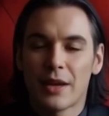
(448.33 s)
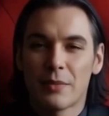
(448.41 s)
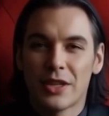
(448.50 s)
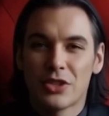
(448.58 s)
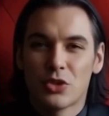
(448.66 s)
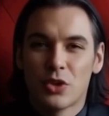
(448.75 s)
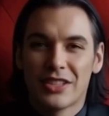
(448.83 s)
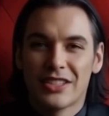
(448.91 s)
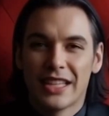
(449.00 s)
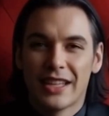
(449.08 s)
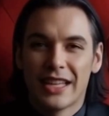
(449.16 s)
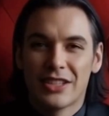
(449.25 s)

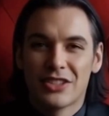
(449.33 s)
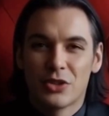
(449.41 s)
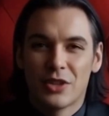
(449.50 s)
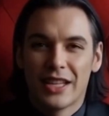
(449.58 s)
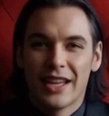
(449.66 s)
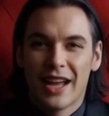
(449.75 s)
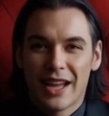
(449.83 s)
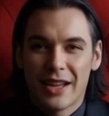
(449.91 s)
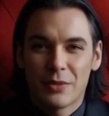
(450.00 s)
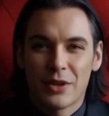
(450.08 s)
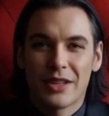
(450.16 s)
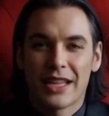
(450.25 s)
mistrusting history,
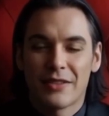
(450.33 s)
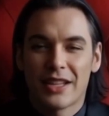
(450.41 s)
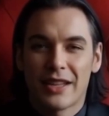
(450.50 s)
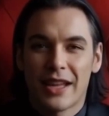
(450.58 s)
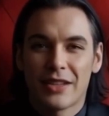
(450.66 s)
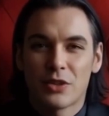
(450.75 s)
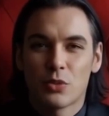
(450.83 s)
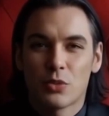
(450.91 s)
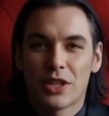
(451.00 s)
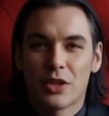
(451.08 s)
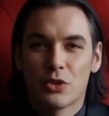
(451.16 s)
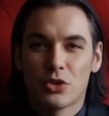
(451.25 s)
and believing that the
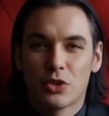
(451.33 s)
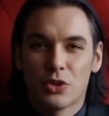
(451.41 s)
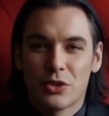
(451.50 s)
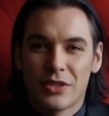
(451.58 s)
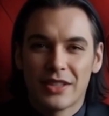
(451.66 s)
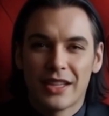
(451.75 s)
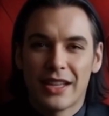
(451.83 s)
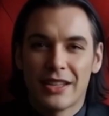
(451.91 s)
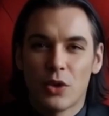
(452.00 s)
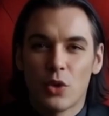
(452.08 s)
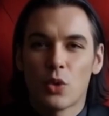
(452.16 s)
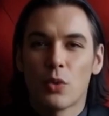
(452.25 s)
real truth is
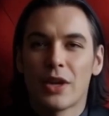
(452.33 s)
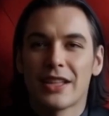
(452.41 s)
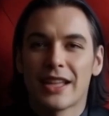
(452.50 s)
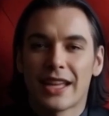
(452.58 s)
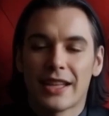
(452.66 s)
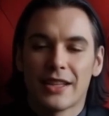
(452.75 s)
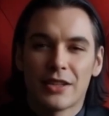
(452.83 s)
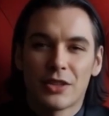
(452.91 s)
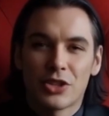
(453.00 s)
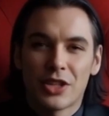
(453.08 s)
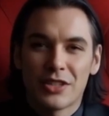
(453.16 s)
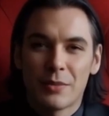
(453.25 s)
always hidden
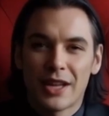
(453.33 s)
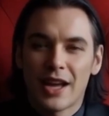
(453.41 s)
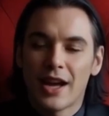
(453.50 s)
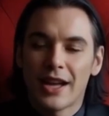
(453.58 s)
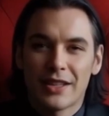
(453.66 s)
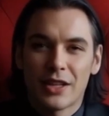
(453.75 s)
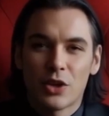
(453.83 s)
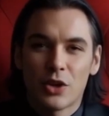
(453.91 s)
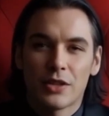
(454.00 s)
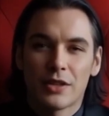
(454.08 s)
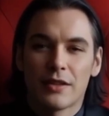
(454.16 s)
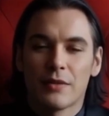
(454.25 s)
just behind the
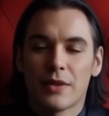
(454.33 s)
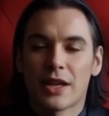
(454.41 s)
curtain,